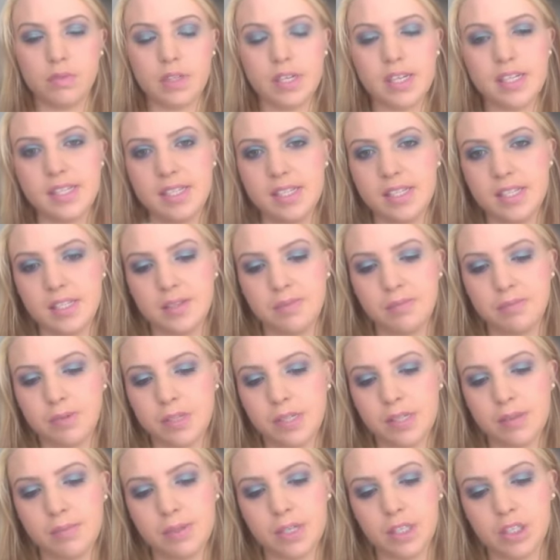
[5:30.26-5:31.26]
this is
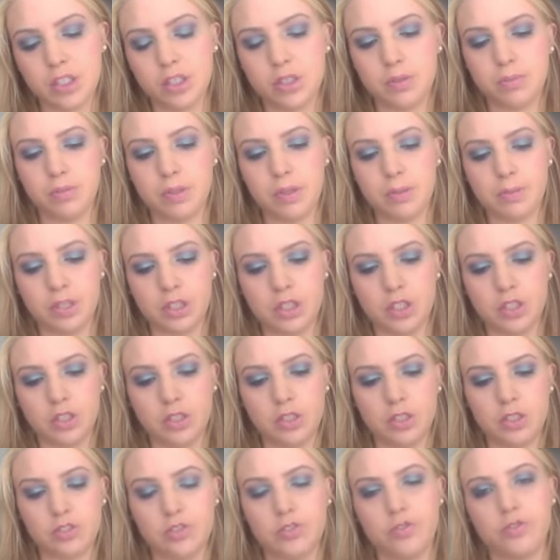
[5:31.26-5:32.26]
pretty much
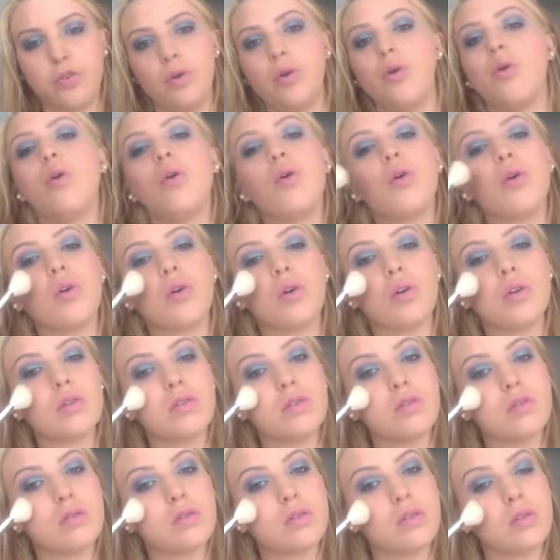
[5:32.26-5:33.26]
used for,
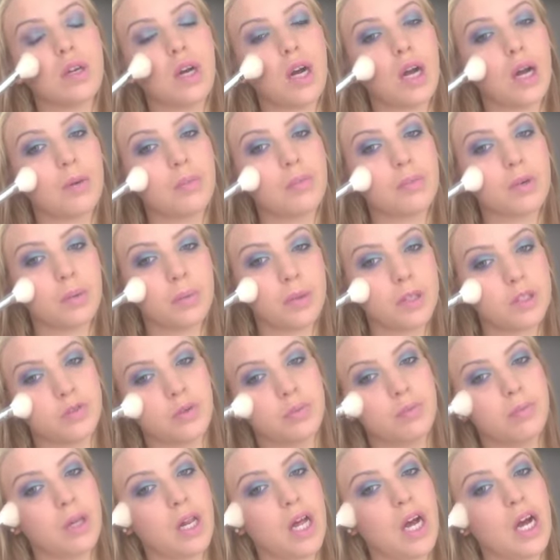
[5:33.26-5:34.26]
can be used for
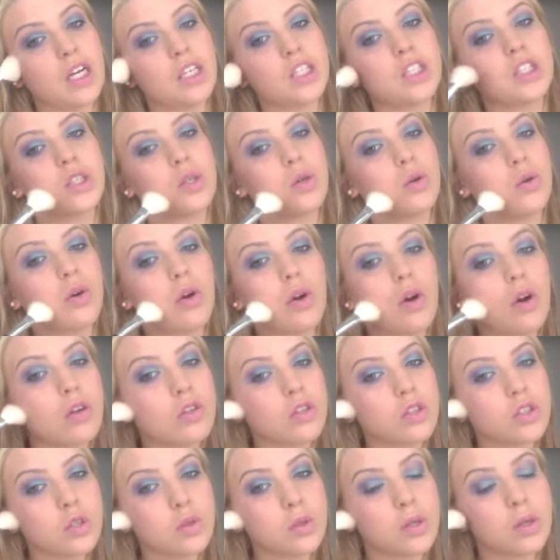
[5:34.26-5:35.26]
blush or
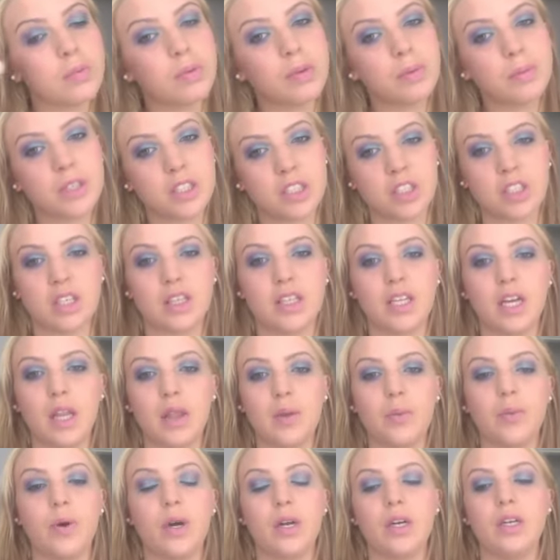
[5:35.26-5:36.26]
contour, pretty much like the
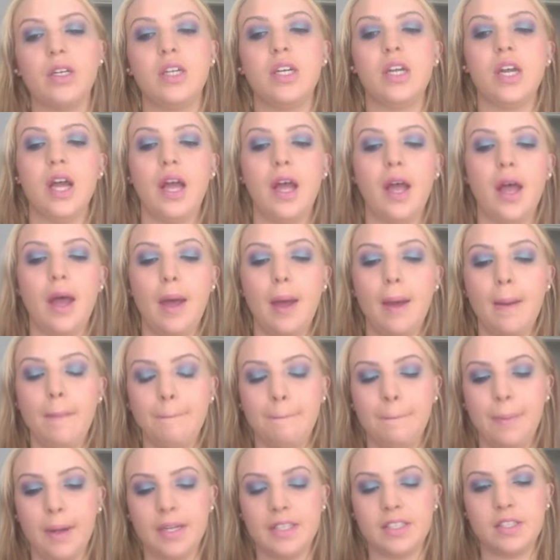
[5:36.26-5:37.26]
other one,
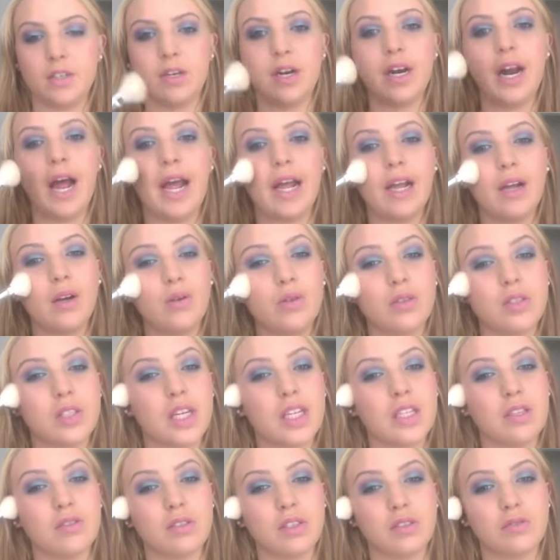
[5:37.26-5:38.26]
but it's on an angle,
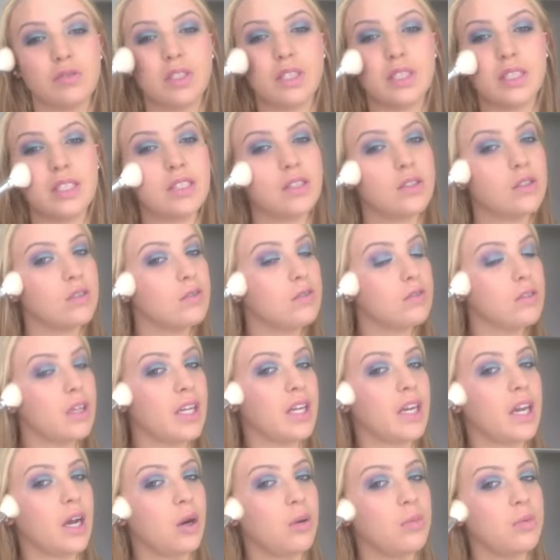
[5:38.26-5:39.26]
so
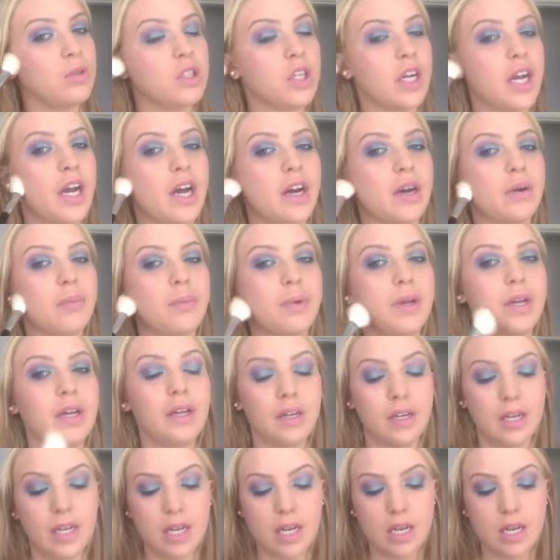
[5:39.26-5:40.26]
that helps you out a bit.